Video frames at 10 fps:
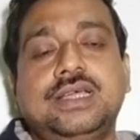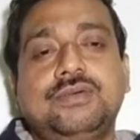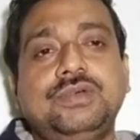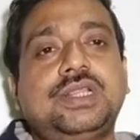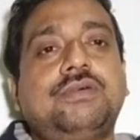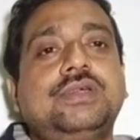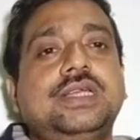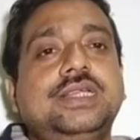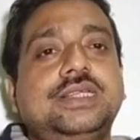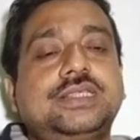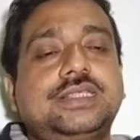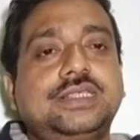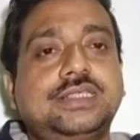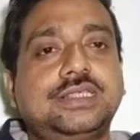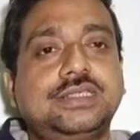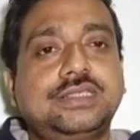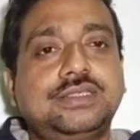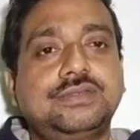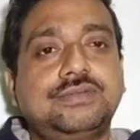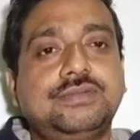without any
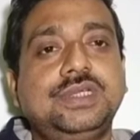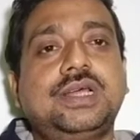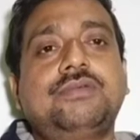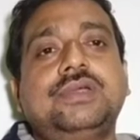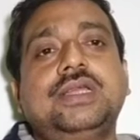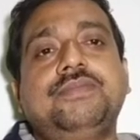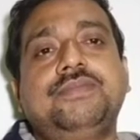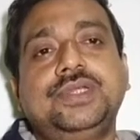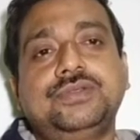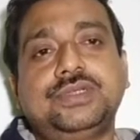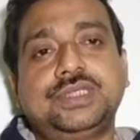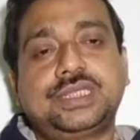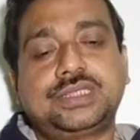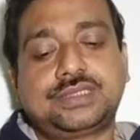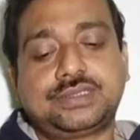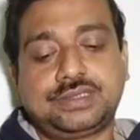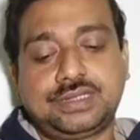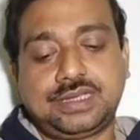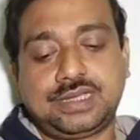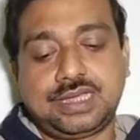restrictions, without any prejudices.
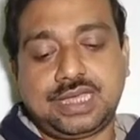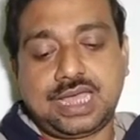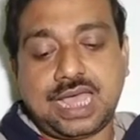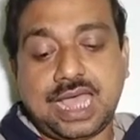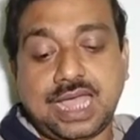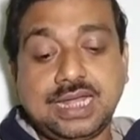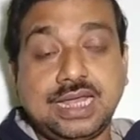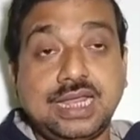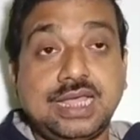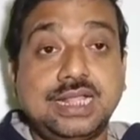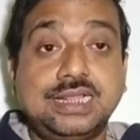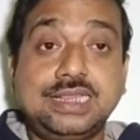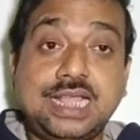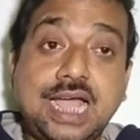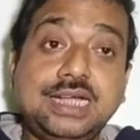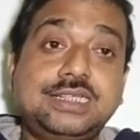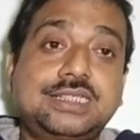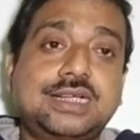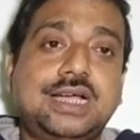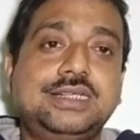And that
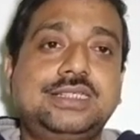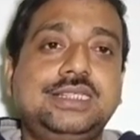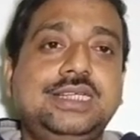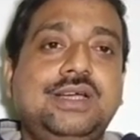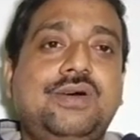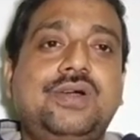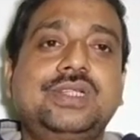country or